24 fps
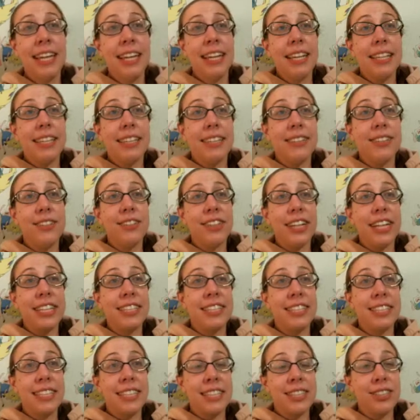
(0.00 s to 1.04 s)
the direct
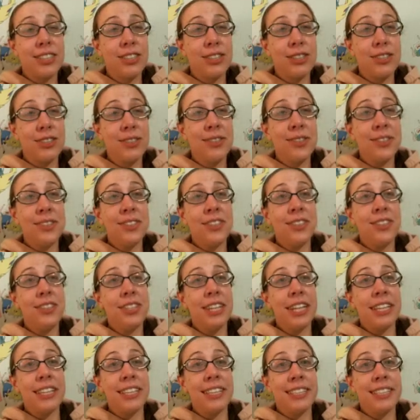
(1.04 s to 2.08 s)
selection tool
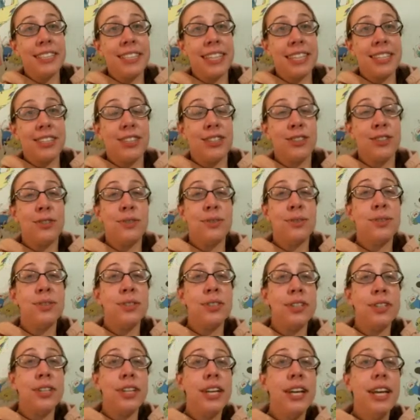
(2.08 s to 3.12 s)
and the selection
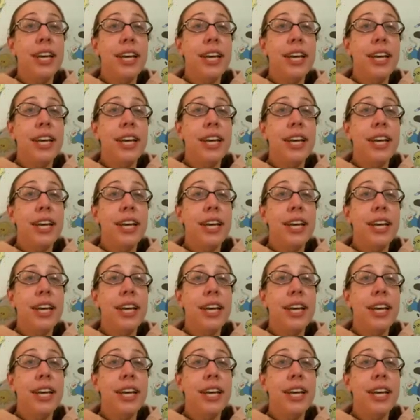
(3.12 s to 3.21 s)
tool.